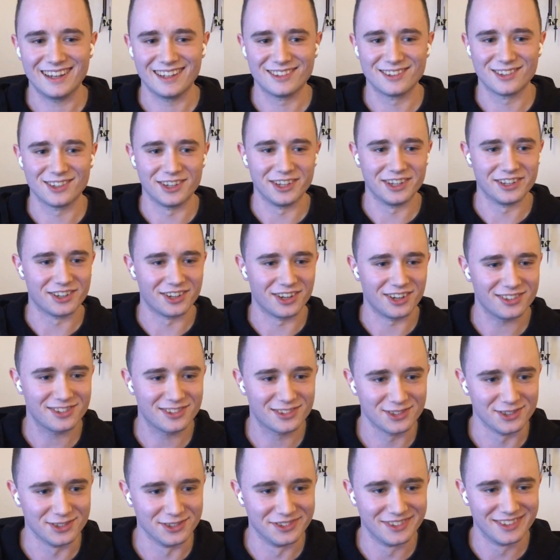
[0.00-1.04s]
Yeah, I saw
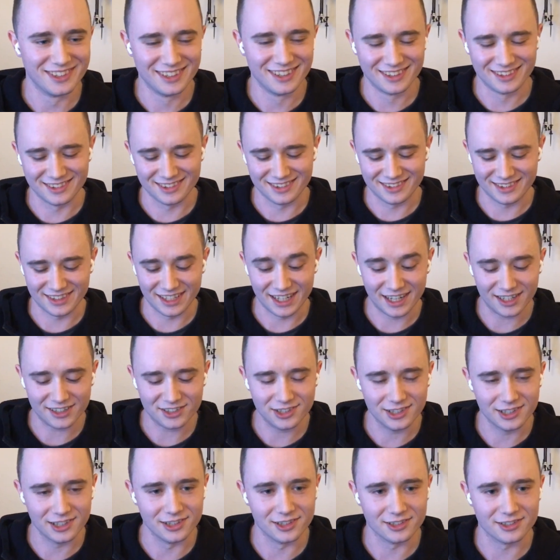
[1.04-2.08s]
your corkscrews.
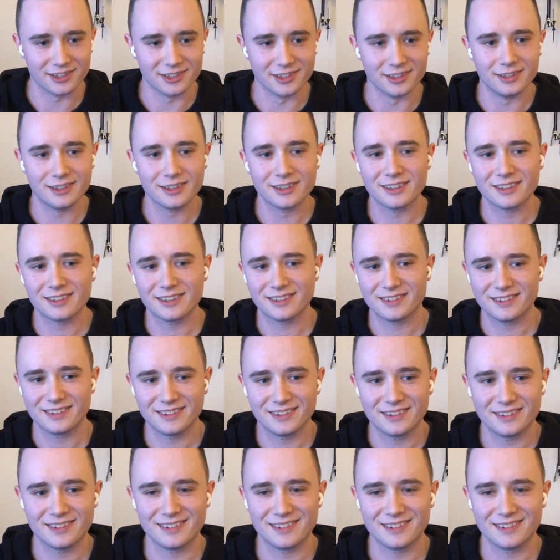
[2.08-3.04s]
They actually look good.